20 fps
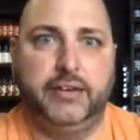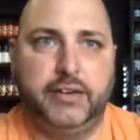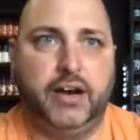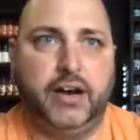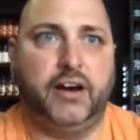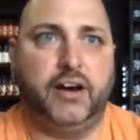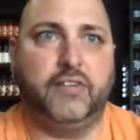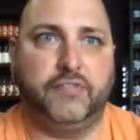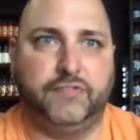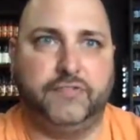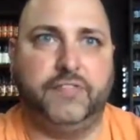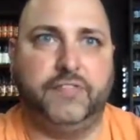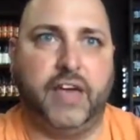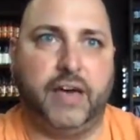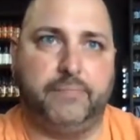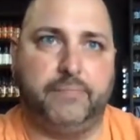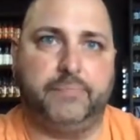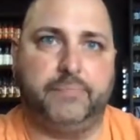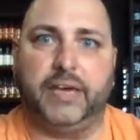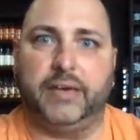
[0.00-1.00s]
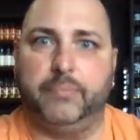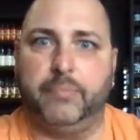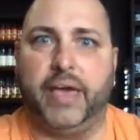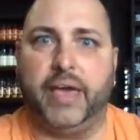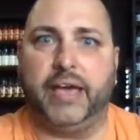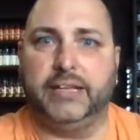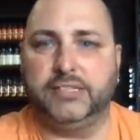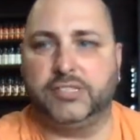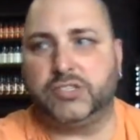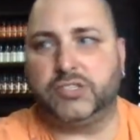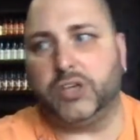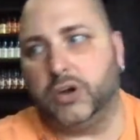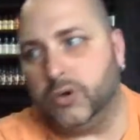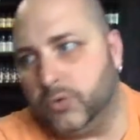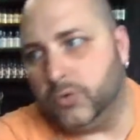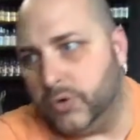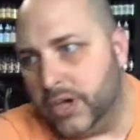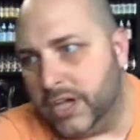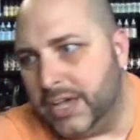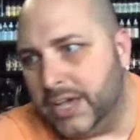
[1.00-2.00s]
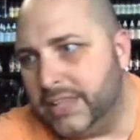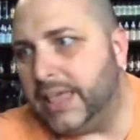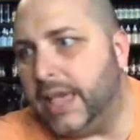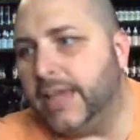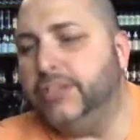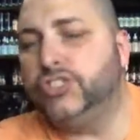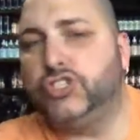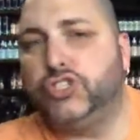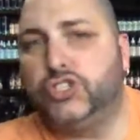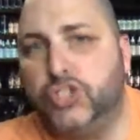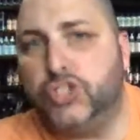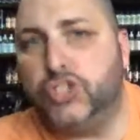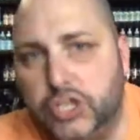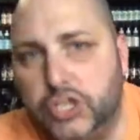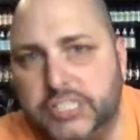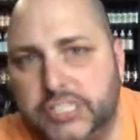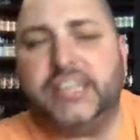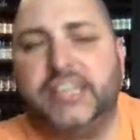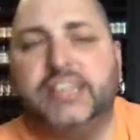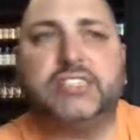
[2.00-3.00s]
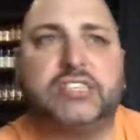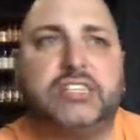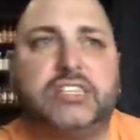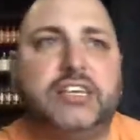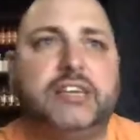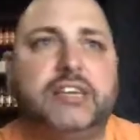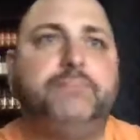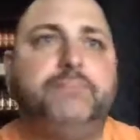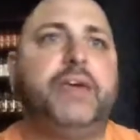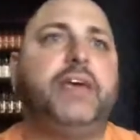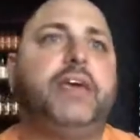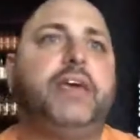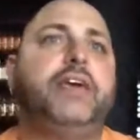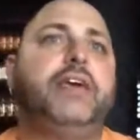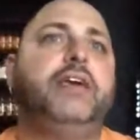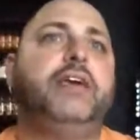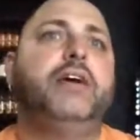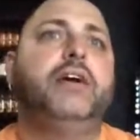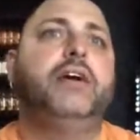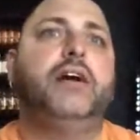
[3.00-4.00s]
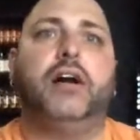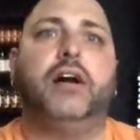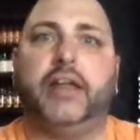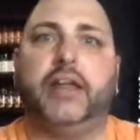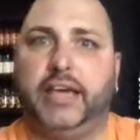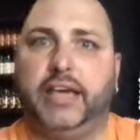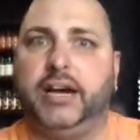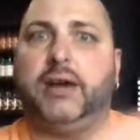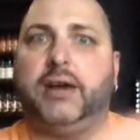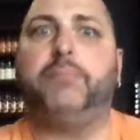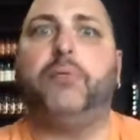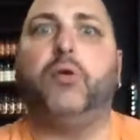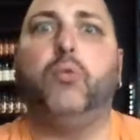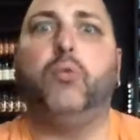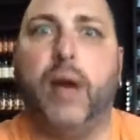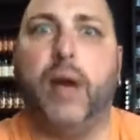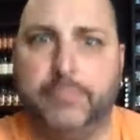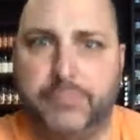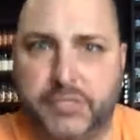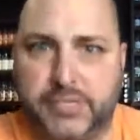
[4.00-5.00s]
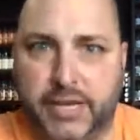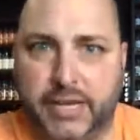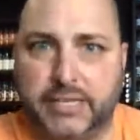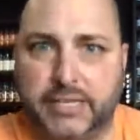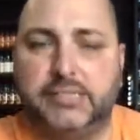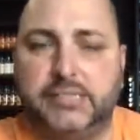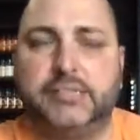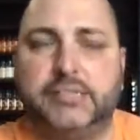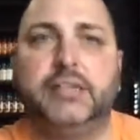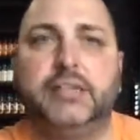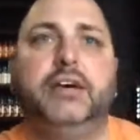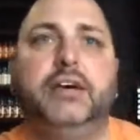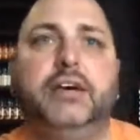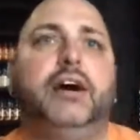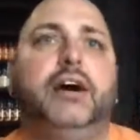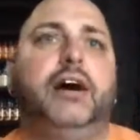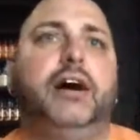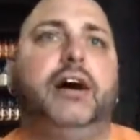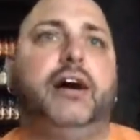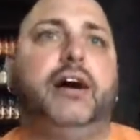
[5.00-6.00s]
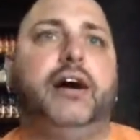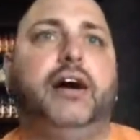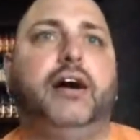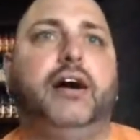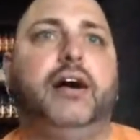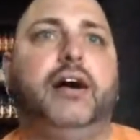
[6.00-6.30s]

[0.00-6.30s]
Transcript: of them being made, so they should essentially be on a couple websites. Uh,